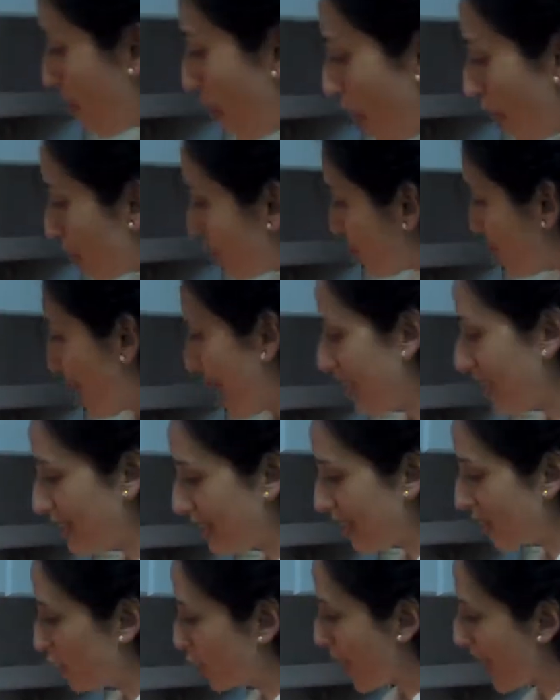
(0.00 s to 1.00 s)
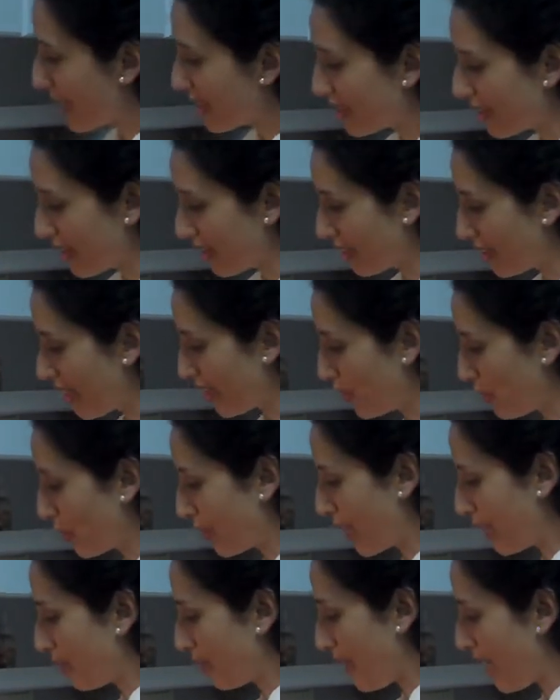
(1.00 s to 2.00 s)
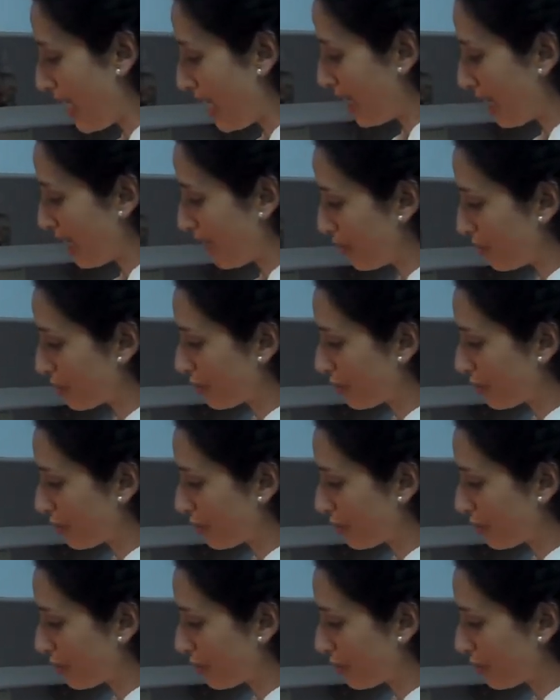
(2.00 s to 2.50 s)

most basic dressing that you can make